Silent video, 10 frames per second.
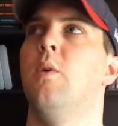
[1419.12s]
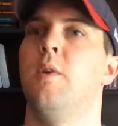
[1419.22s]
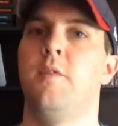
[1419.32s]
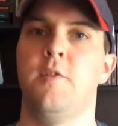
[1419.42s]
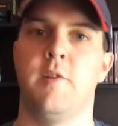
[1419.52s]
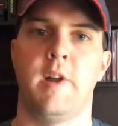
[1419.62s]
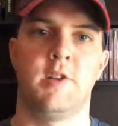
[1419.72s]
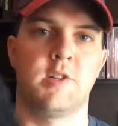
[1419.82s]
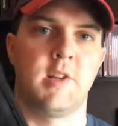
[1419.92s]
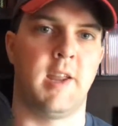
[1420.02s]
Whenever you
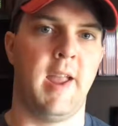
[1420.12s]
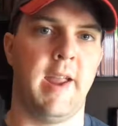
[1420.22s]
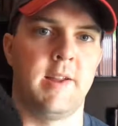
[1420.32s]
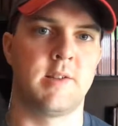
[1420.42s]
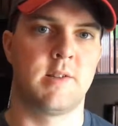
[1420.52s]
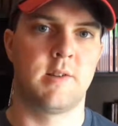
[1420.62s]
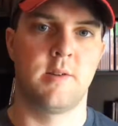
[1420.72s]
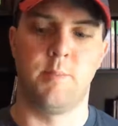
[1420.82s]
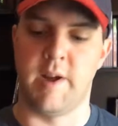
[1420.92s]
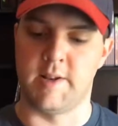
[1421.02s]
find just a case
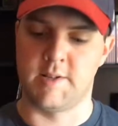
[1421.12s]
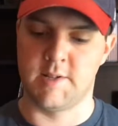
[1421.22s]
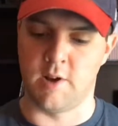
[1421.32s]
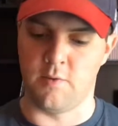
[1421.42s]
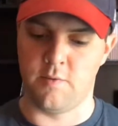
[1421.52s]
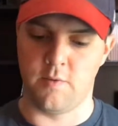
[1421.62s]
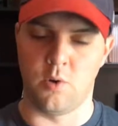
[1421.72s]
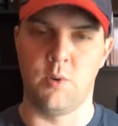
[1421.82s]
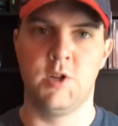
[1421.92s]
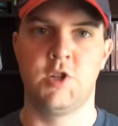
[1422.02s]
by itself,
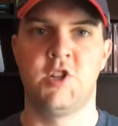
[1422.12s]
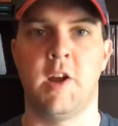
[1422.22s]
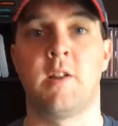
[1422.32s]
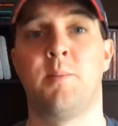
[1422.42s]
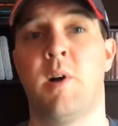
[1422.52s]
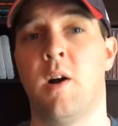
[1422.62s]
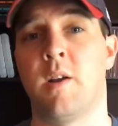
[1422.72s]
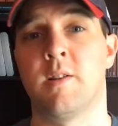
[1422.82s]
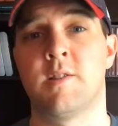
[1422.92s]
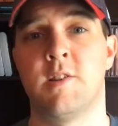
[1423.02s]
always check the
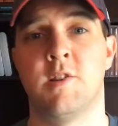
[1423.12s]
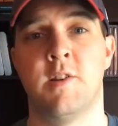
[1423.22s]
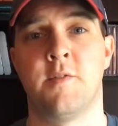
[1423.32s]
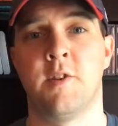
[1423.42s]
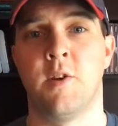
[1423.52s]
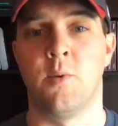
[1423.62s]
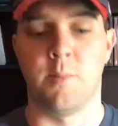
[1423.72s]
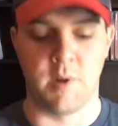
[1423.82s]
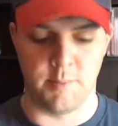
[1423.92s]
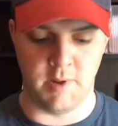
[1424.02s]
pockets because you never know
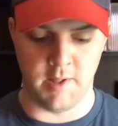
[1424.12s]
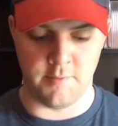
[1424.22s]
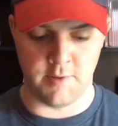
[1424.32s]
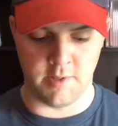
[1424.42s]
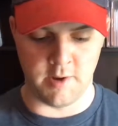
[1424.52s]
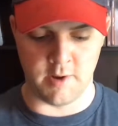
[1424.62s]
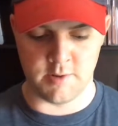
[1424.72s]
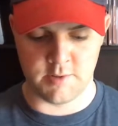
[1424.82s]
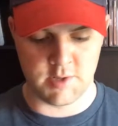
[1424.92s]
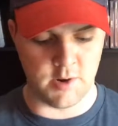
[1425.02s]
what might be left in there.
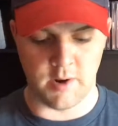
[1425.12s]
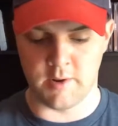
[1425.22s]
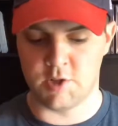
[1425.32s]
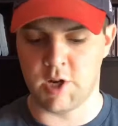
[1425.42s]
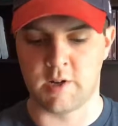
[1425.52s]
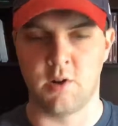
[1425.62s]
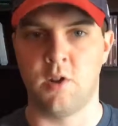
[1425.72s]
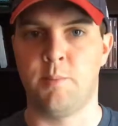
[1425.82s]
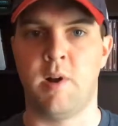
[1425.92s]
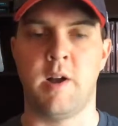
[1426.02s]
So I checked
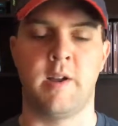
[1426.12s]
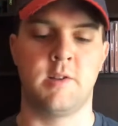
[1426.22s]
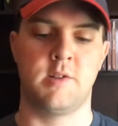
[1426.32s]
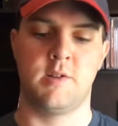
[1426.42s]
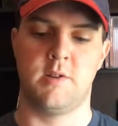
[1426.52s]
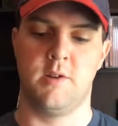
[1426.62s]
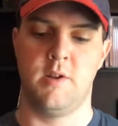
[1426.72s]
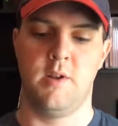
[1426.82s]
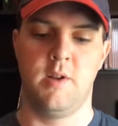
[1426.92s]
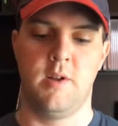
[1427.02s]
all the pockets.
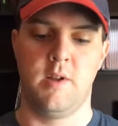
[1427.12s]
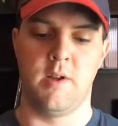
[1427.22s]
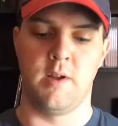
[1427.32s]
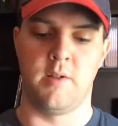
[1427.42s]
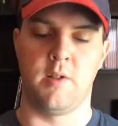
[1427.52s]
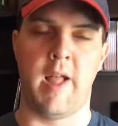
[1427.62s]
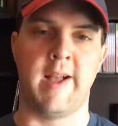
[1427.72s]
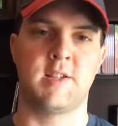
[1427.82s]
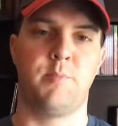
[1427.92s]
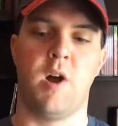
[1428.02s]
The
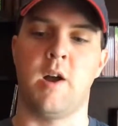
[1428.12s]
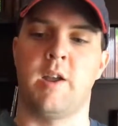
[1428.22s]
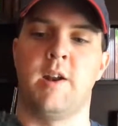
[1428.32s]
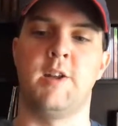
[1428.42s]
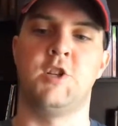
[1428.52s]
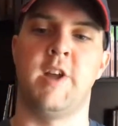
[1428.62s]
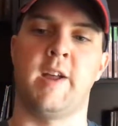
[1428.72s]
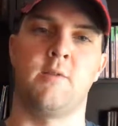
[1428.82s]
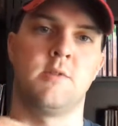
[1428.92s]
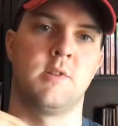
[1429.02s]
last pocket I
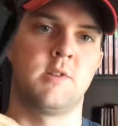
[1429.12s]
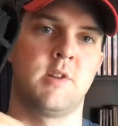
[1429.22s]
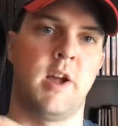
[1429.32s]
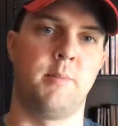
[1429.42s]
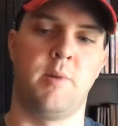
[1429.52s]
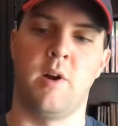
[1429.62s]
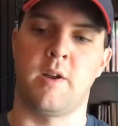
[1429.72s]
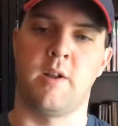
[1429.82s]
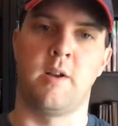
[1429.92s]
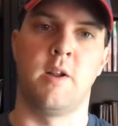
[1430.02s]
checked was a side
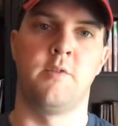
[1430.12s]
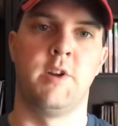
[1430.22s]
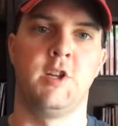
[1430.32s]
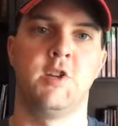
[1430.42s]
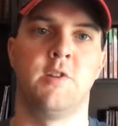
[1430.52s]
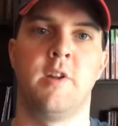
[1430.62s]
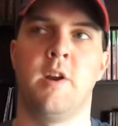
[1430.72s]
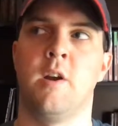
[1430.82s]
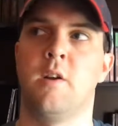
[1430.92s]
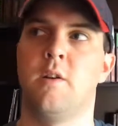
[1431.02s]
pocket, and I reach in
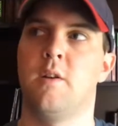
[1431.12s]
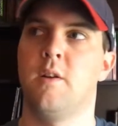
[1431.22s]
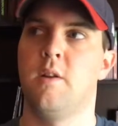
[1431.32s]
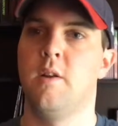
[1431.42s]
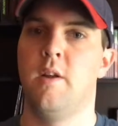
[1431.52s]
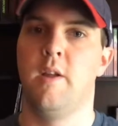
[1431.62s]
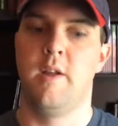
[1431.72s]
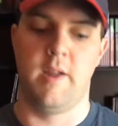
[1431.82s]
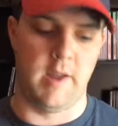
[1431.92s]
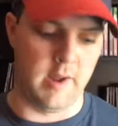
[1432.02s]
there,
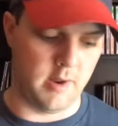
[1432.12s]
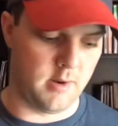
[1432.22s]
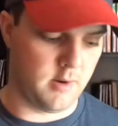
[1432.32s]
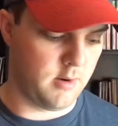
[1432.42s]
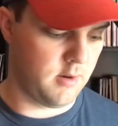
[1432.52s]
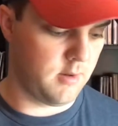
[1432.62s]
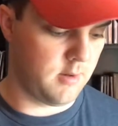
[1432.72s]
and